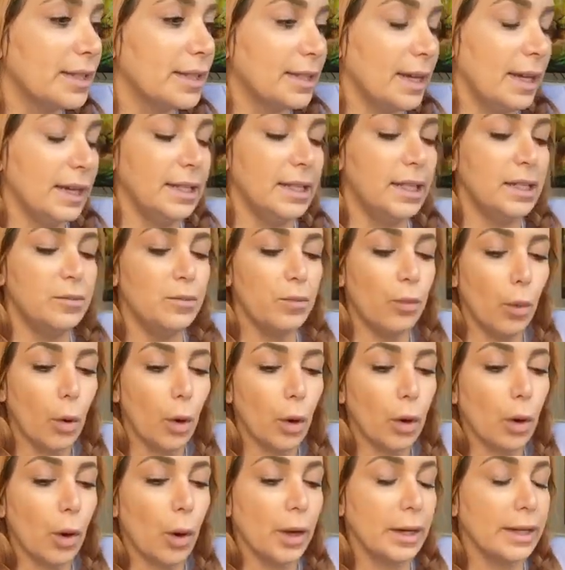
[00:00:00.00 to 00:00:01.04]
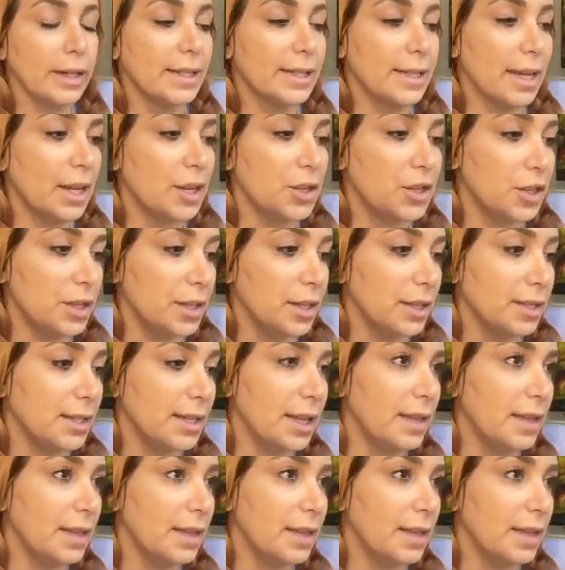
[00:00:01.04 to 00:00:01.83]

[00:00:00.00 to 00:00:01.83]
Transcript: They need more organizations,